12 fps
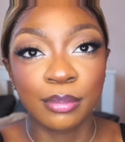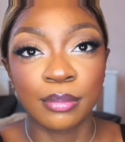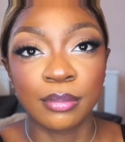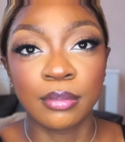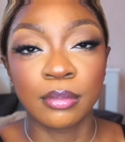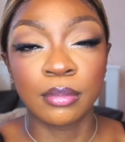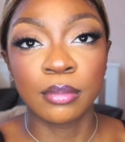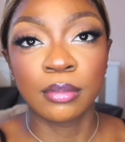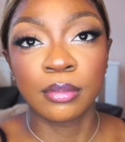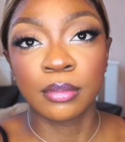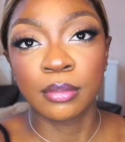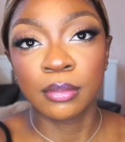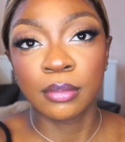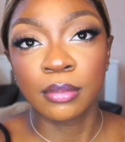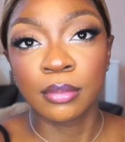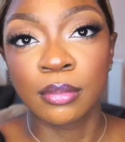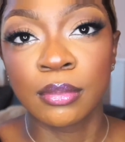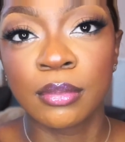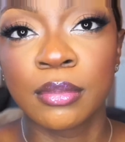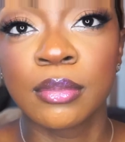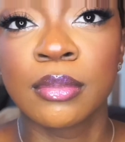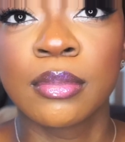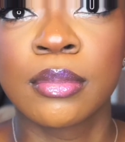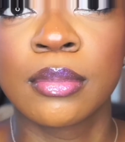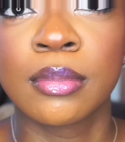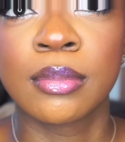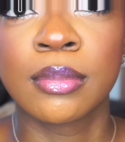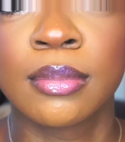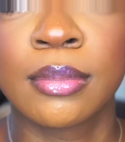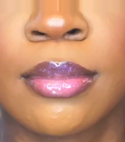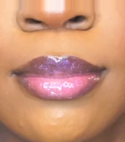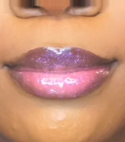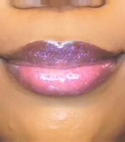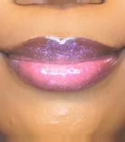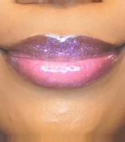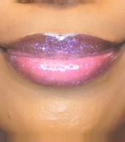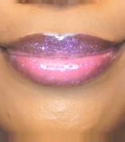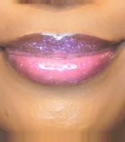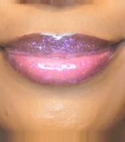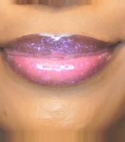No one is speaking in this clip.